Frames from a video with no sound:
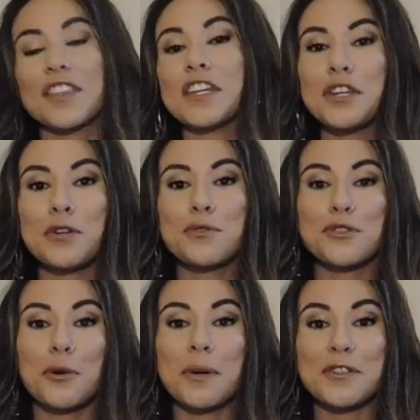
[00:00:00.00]
Thank you
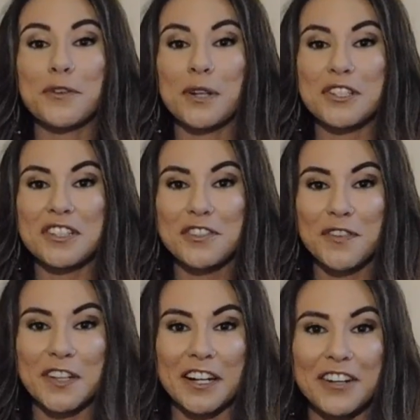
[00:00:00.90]
so much for watching this
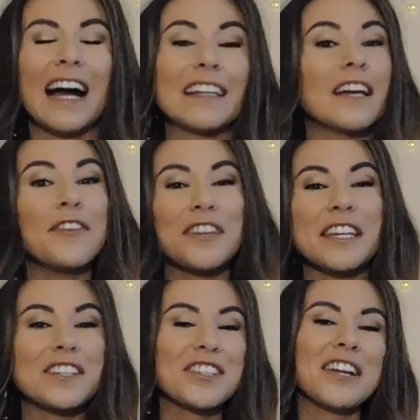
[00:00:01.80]
video. I love
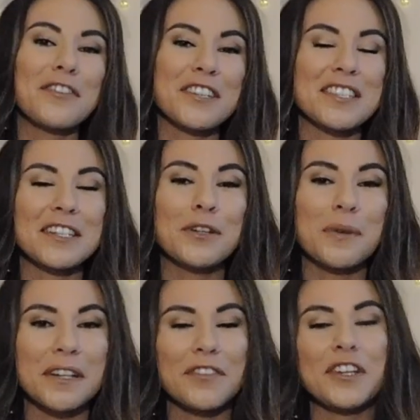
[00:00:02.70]
each and every single
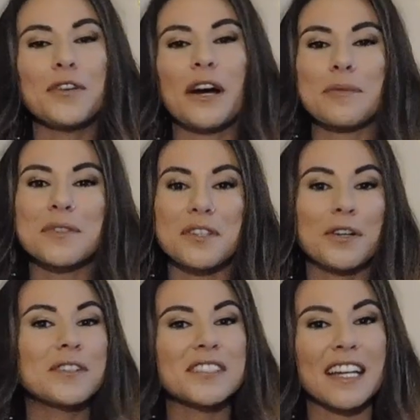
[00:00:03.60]
one of you. I'm
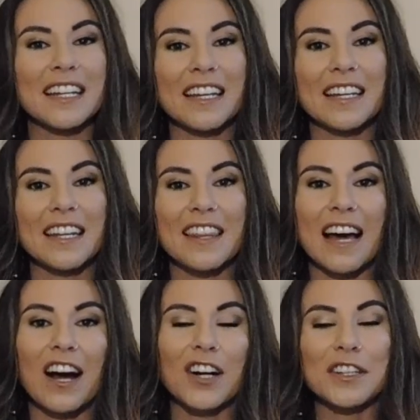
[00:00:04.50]
so excited
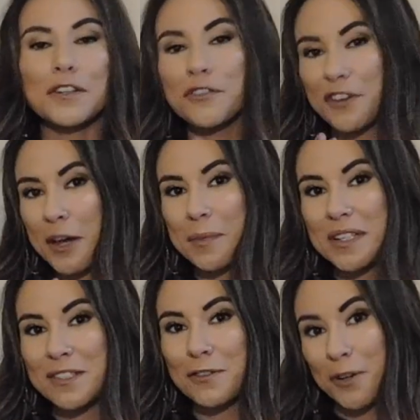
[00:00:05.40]
that our little fam
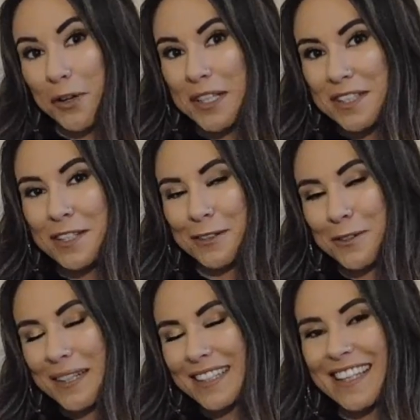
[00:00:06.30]
is growing so
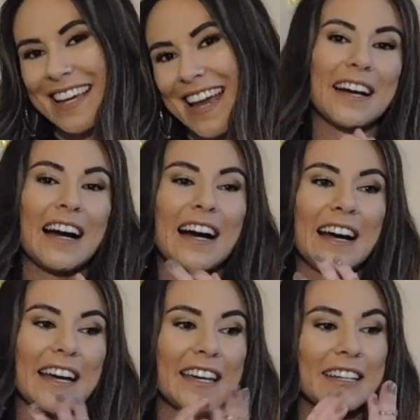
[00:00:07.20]
quickly.
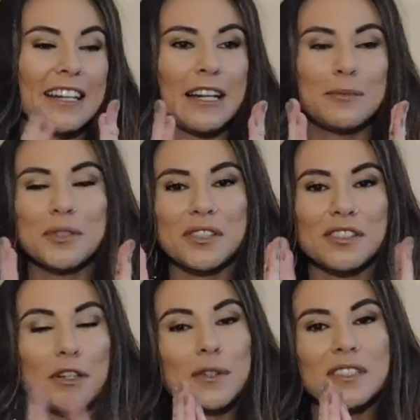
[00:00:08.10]
I am just
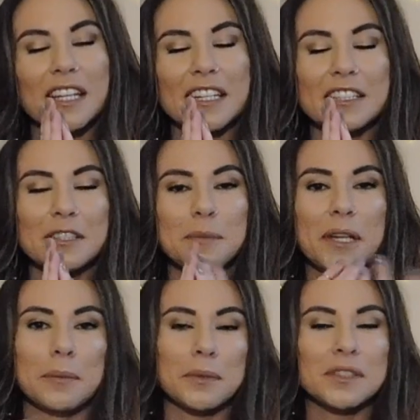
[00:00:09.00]
so excited to be
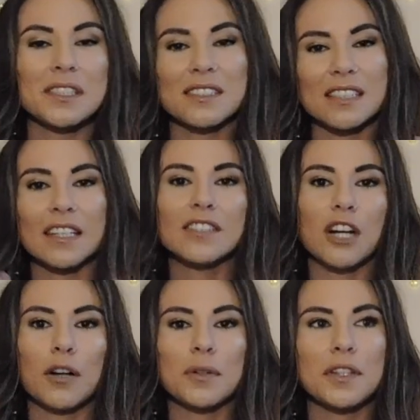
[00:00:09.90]
able to sit and
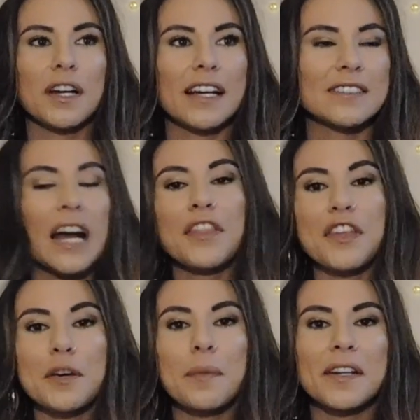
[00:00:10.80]
talk with you guys. I
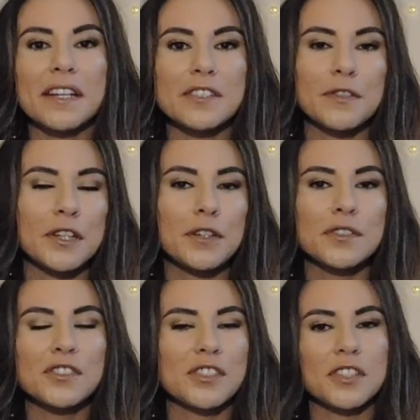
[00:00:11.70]
think my next video
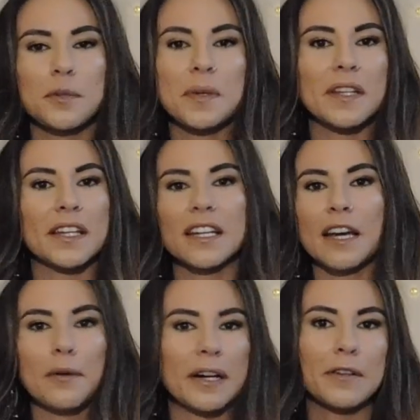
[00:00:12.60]
is just gonna be like a
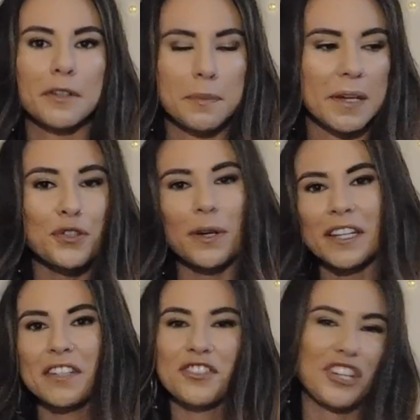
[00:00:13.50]
get ready with me so I
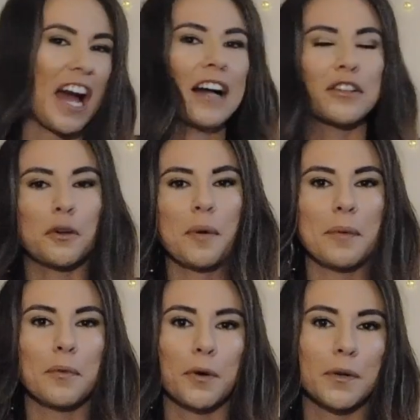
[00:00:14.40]
can chat a little bit
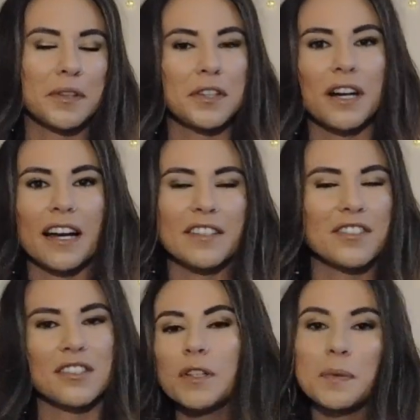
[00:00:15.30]
more with you guys.
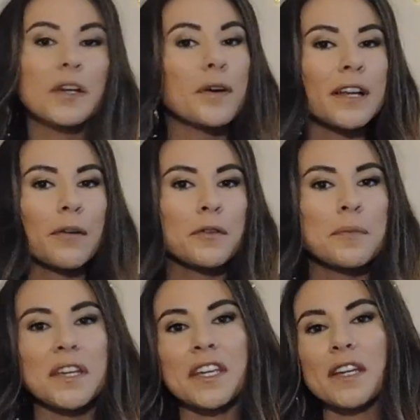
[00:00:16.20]
Just what's been going on with
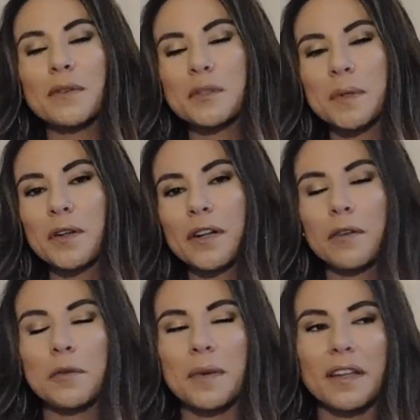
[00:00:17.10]
me, what's been going
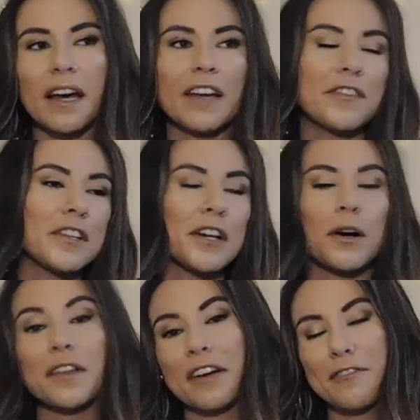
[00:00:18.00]
on with my life, you know,
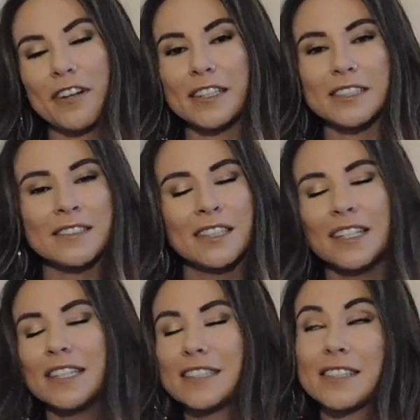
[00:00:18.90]
all that fun
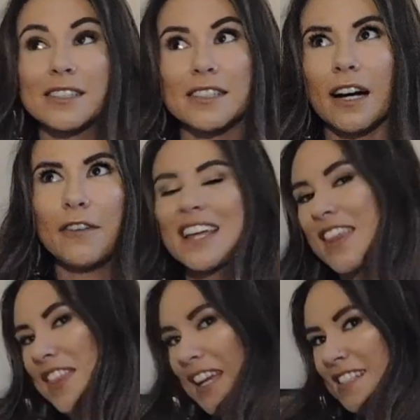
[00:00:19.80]
stuff.
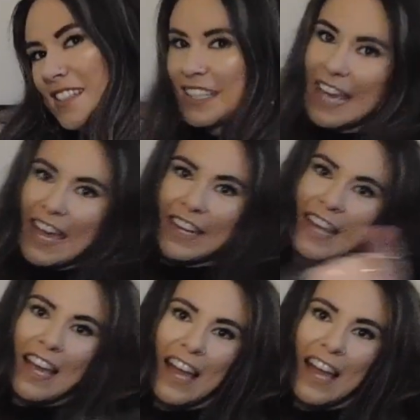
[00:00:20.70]
Thanks again.